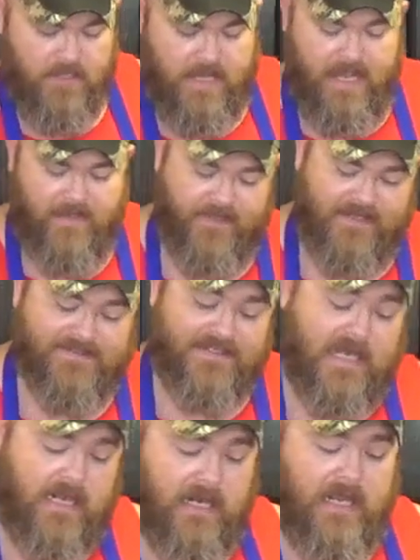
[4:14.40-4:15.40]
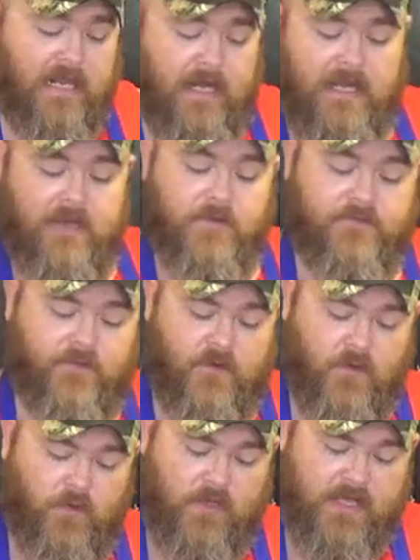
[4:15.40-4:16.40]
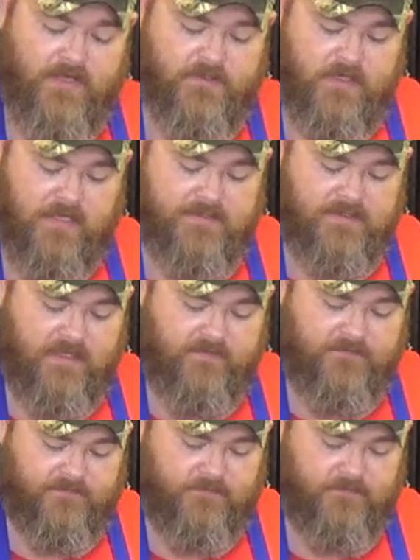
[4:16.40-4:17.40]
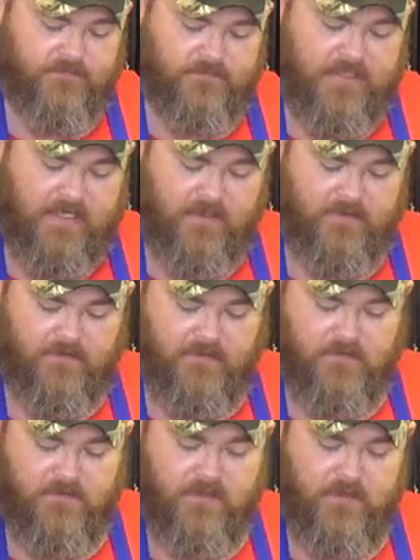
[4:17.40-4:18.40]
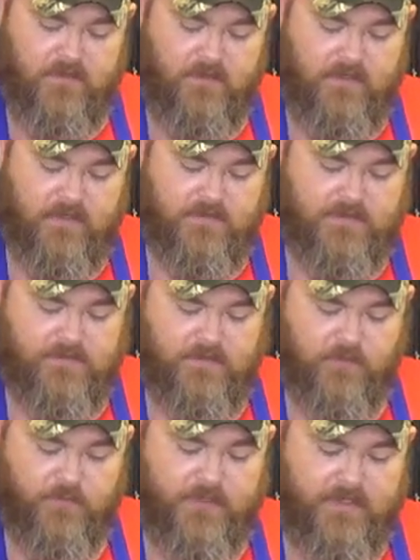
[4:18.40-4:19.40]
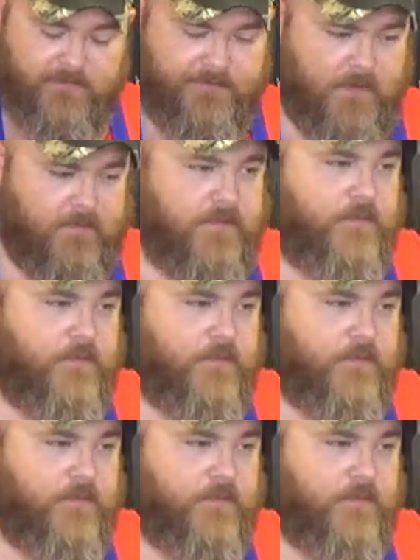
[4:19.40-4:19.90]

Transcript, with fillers: Yeah, that's not a lot of liquid for a whole lot of dry stuff and at the ear to ear just a little bit, I'm going